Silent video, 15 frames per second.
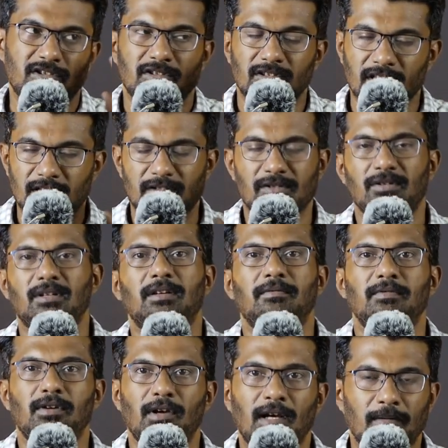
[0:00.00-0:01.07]
just to
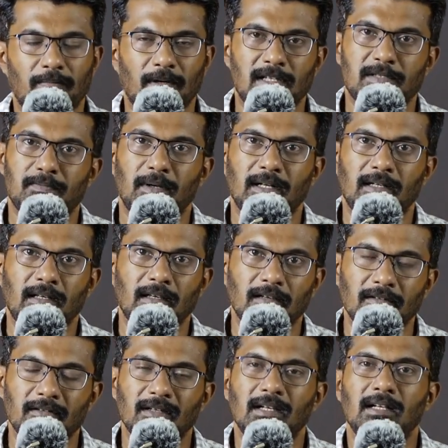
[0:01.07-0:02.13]
give you an
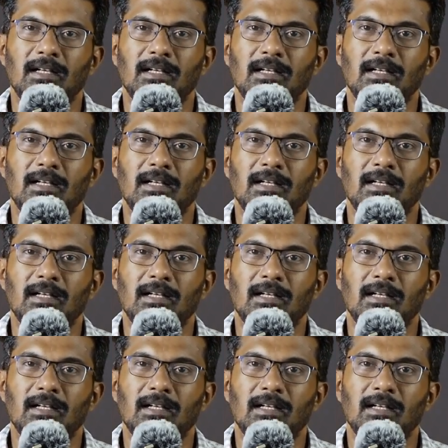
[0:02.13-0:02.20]
perspective,